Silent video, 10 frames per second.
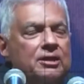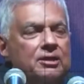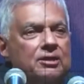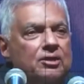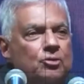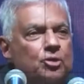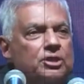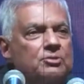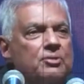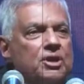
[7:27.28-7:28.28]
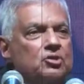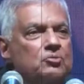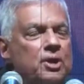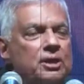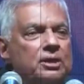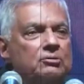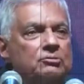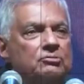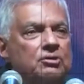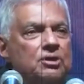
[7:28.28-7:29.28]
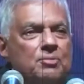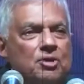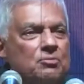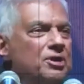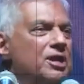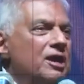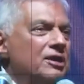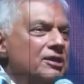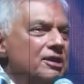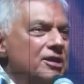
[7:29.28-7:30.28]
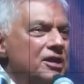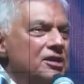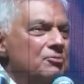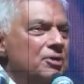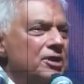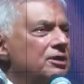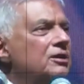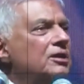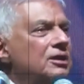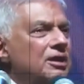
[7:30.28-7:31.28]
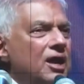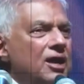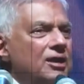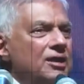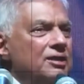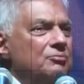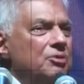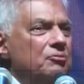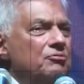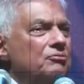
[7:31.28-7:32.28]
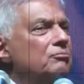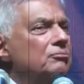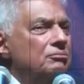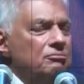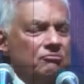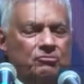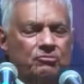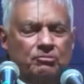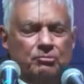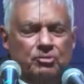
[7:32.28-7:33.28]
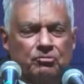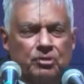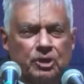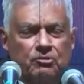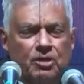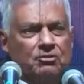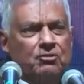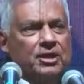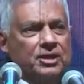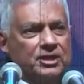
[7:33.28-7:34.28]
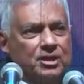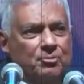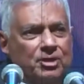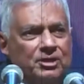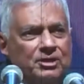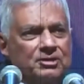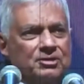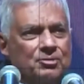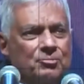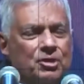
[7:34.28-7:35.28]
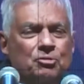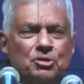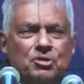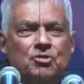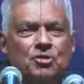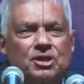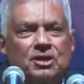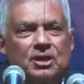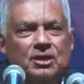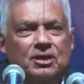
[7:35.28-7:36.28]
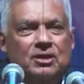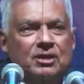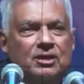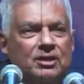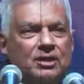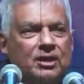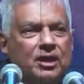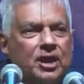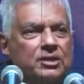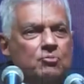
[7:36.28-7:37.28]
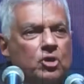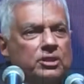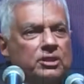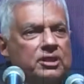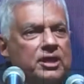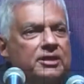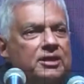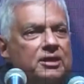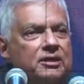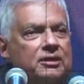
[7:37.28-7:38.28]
There would have been no fuel at all. Today I attend SLPP meetings. I attend meetings of my party too. Last night, I even had a meeting with SJB people.